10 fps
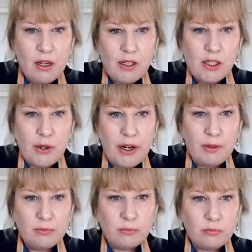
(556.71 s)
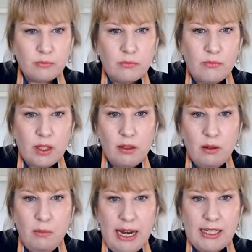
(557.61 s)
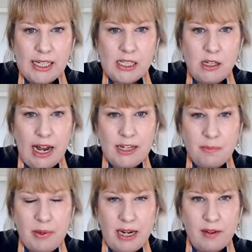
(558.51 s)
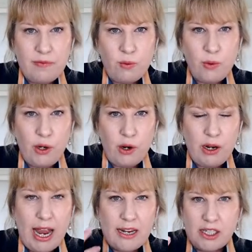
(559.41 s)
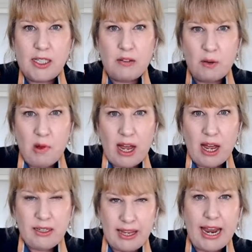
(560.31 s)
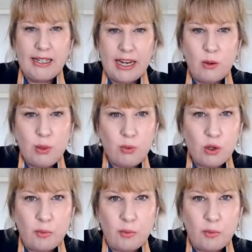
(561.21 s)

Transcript: So I'll make this slide bigger for you, and just a reminder, the handout will drop